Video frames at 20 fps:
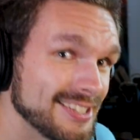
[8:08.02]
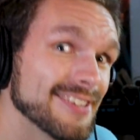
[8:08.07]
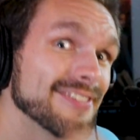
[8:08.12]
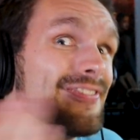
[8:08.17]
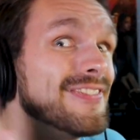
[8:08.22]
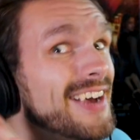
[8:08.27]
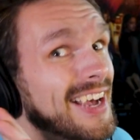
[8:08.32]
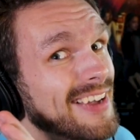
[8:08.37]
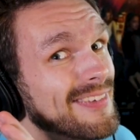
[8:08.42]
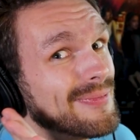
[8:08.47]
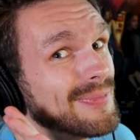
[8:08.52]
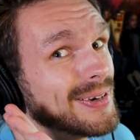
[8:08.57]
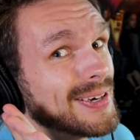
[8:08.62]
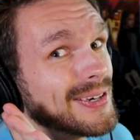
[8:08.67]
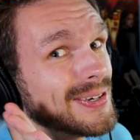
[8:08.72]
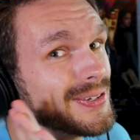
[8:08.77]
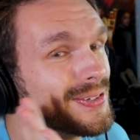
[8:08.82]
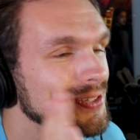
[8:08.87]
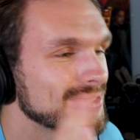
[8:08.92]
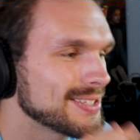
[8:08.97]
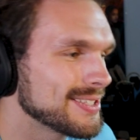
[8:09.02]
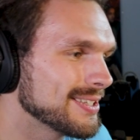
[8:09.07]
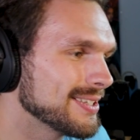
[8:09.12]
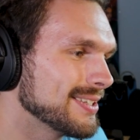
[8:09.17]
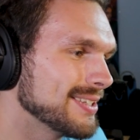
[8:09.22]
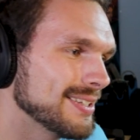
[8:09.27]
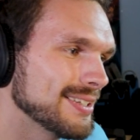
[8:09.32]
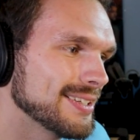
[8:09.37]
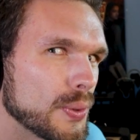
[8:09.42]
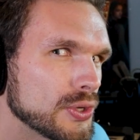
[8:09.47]
to five pose
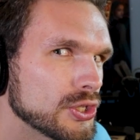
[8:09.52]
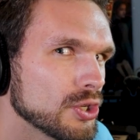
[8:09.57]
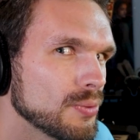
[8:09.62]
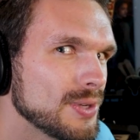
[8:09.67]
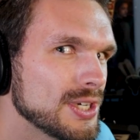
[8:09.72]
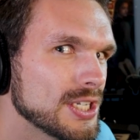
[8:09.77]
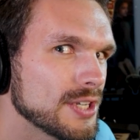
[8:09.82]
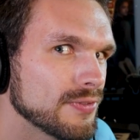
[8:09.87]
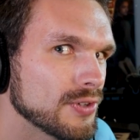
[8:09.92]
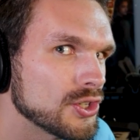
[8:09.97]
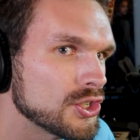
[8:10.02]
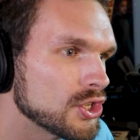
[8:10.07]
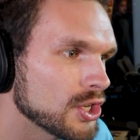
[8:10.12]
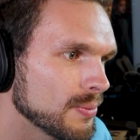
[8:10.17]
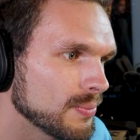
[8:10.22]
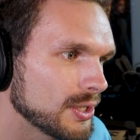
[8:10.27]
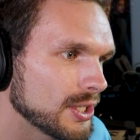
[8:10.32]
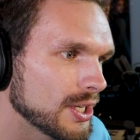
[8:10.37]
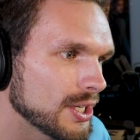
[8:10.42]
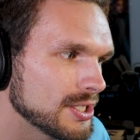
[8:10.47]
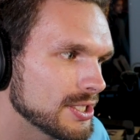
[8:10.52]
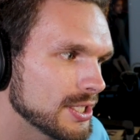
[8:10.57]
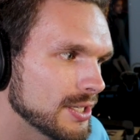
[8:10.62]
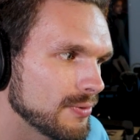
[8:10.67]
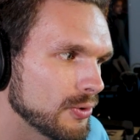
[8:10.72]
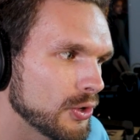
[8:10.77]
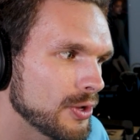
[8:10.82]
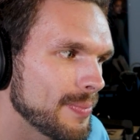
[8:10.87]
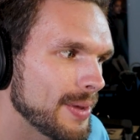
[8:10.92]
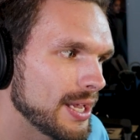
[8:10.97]
there were so many different jump cuts
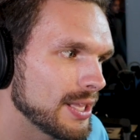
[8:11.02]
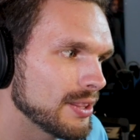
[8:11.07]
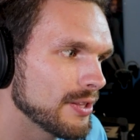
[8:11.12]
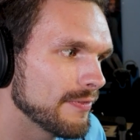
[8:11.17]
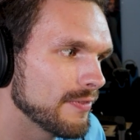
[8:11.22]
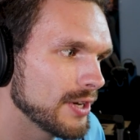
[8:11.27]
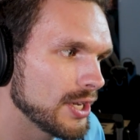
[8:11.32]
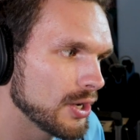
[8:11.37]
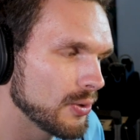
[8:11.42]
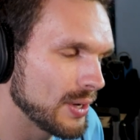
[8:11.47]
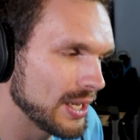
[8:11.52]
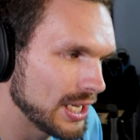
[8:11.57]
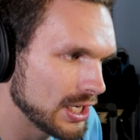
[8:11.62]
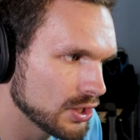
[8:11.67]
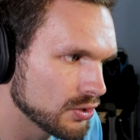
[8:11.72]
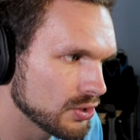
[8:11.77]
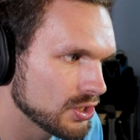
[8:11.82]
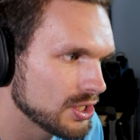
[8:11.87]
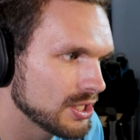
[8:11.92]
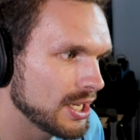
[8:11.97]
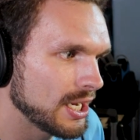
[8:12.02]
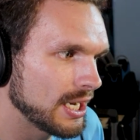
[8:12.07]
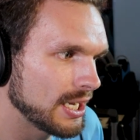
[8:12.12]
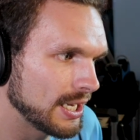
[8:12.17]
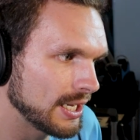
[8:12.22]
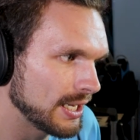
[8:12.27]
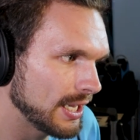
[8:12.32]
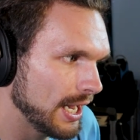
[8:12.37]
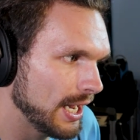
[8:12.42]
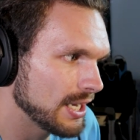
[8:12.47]
that really made the video interesting
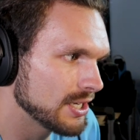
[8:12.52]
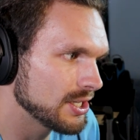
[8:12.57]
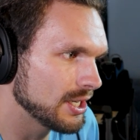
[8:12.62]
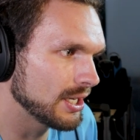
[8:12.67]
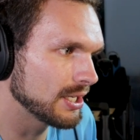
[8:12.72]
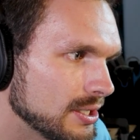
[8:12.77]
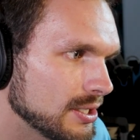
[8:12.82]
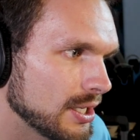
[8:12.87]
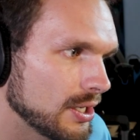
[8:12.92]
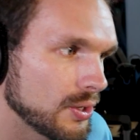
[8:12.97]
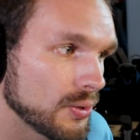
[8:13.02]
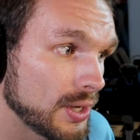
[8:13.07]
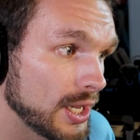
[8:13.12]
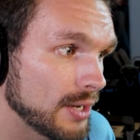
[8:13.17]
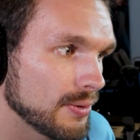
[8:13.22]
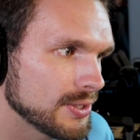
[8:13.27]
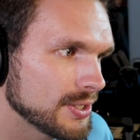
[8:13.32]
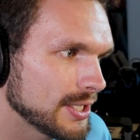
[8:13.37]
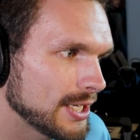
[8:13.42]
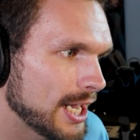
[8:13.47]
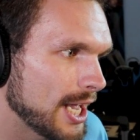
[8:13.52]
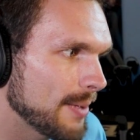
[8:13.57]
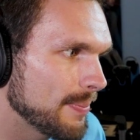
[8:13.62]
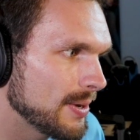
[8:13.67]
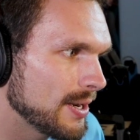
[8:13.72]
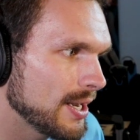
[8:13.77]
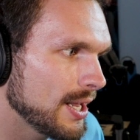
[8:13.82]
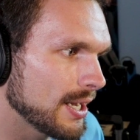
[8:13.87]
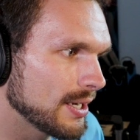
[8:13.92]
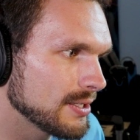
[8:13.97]
and engaging. It's like, okay, what's going to
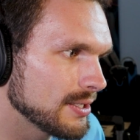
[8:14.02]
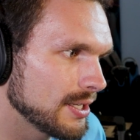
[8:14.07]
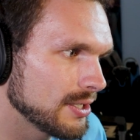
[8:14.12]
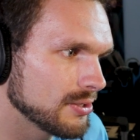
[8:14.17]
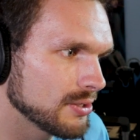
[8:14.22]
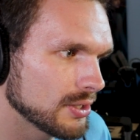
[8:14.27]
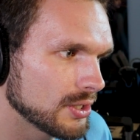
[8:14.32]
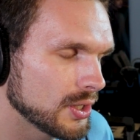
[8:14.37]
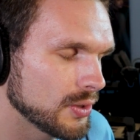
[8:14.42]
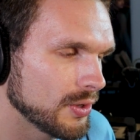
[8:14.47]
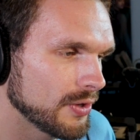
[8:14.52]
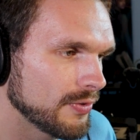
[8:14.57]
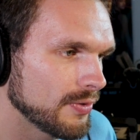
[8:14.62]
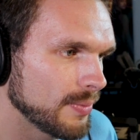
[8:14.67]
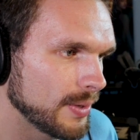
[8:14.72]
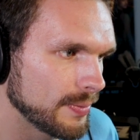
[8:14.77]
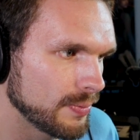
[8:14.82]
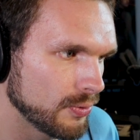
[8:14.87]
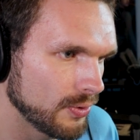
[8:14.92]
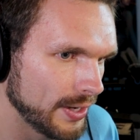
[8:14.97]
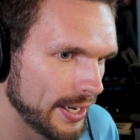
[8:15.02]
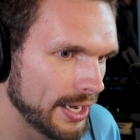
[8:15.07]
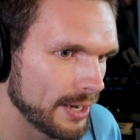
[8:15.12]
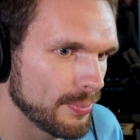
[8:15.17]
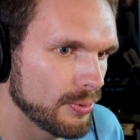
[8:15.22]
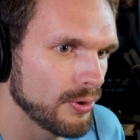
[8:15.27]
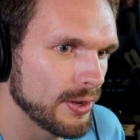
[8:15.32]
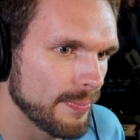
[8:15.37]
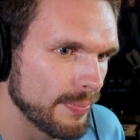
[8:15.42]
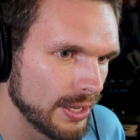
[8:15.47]
happen next? Things are going from like point A
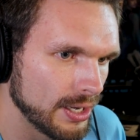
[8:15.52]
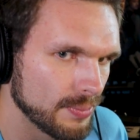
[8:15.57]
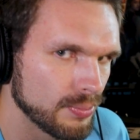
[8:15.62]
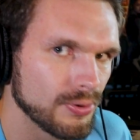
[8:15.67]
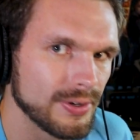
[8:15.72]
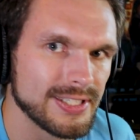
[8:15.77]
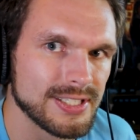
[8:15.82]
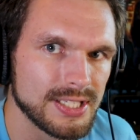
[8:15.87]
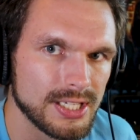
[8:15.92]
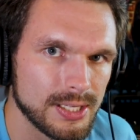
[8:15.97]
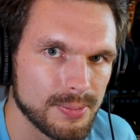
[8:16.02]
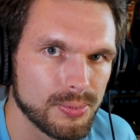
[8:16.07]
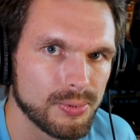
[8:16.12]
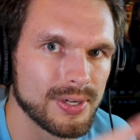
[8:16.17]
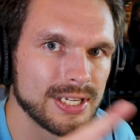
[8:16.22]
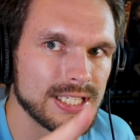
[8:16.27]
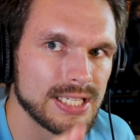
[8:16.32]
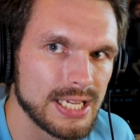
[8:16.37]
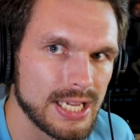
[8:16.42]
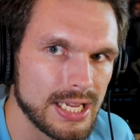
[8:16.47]
to point B to point C to point